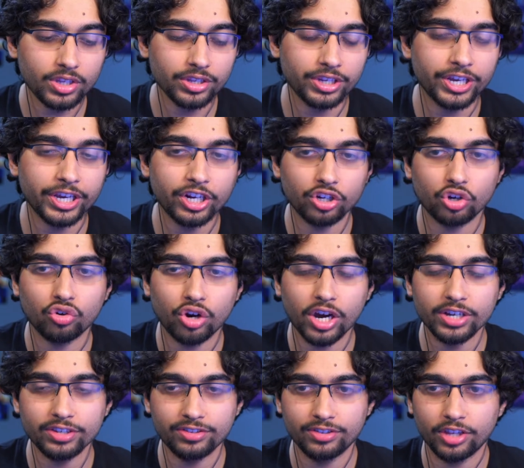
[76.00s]
get
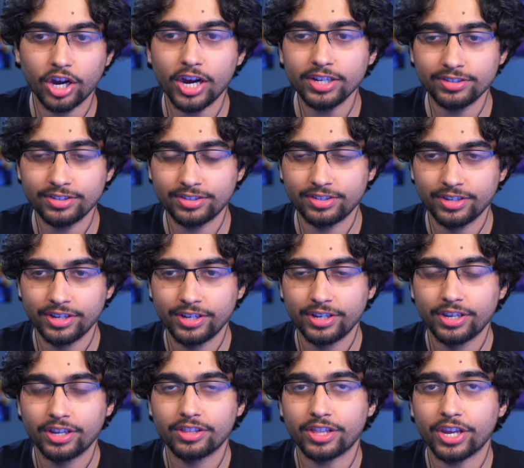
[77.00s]
across thoughts
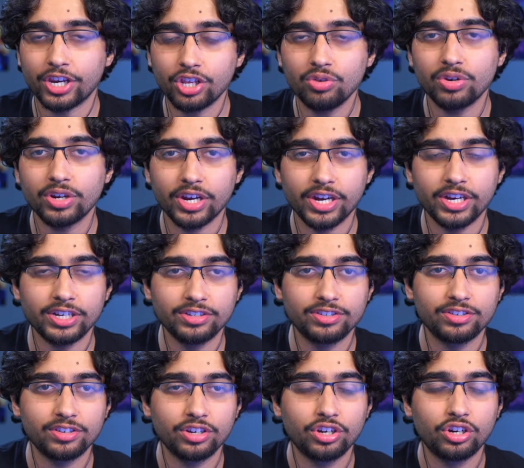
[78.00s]
that you
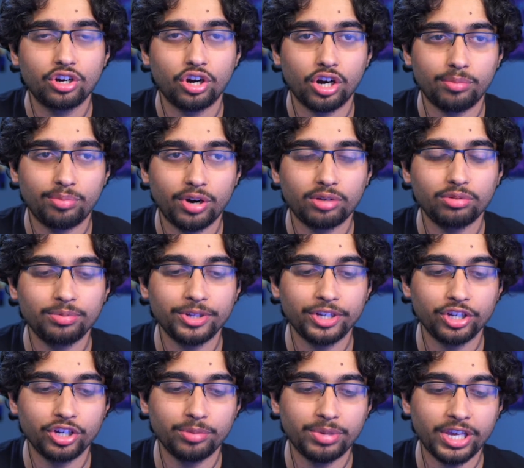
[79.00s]
guys are probably
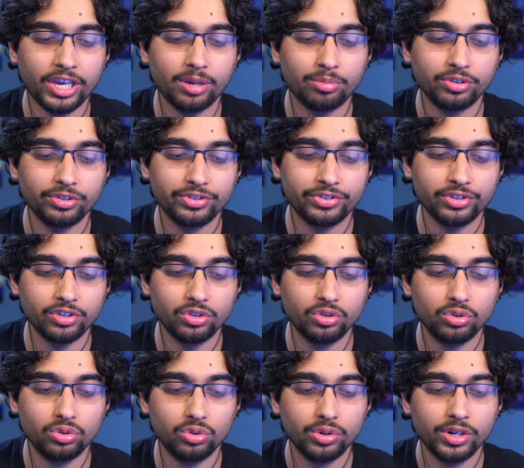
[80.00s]
going to be able
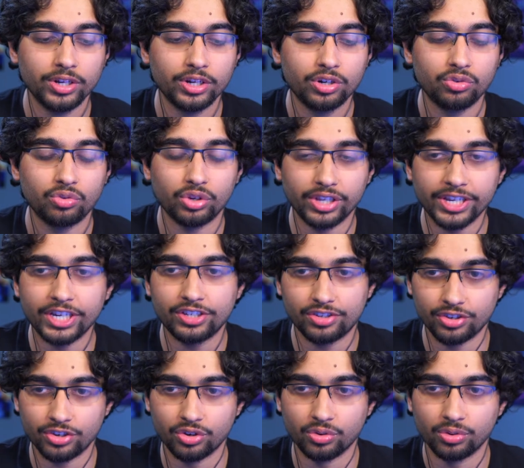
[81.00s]
to relate
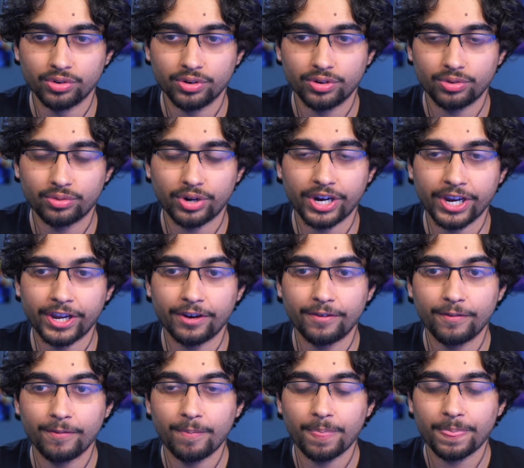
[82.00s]
to, right?
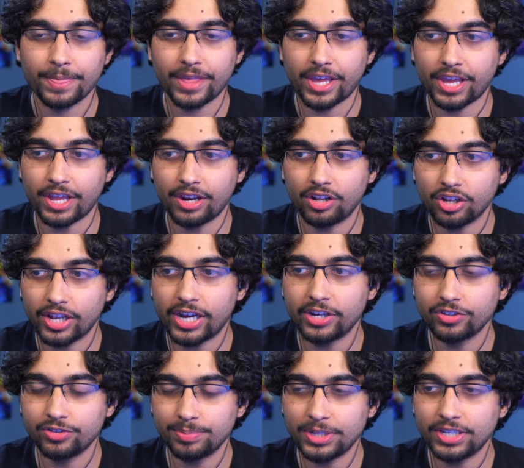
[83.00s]
It
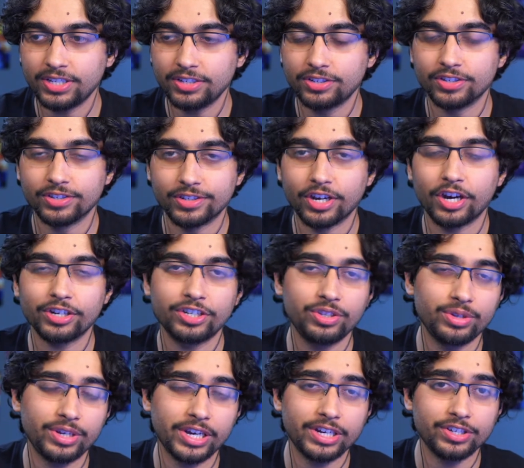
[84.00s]
allows me to talk to you
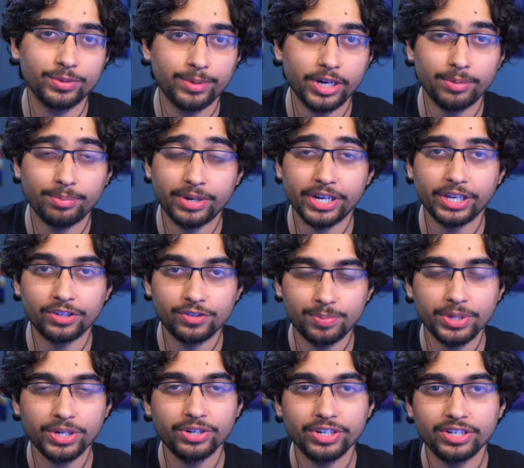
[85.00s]
guys about my
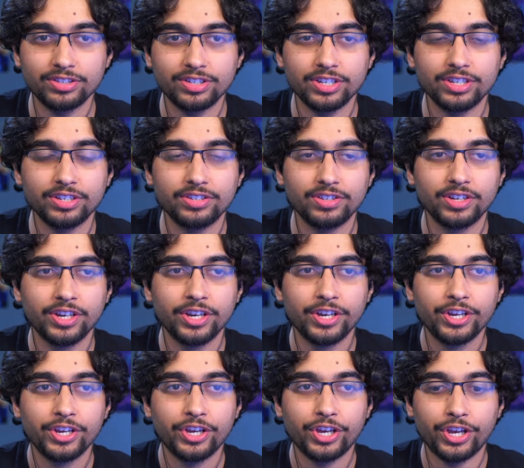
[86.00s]
experiences
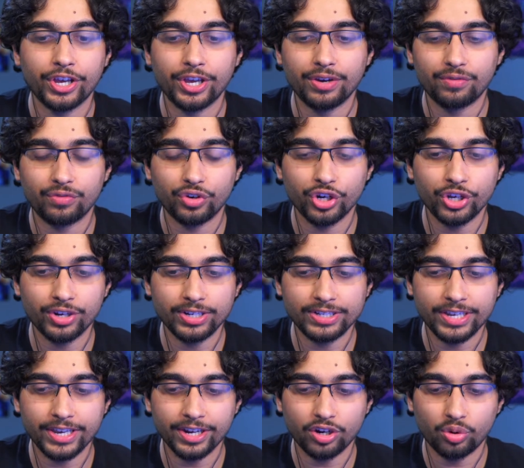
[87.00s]
and for you to
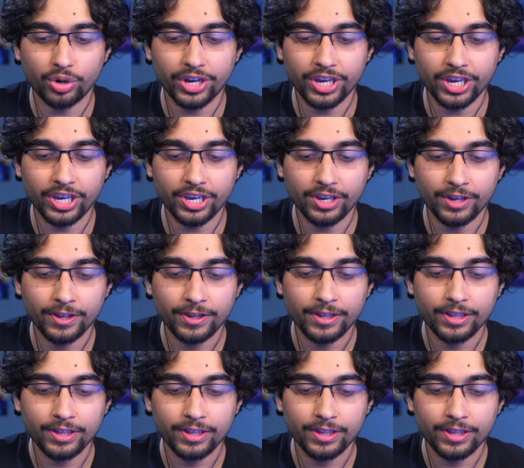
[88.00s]
take away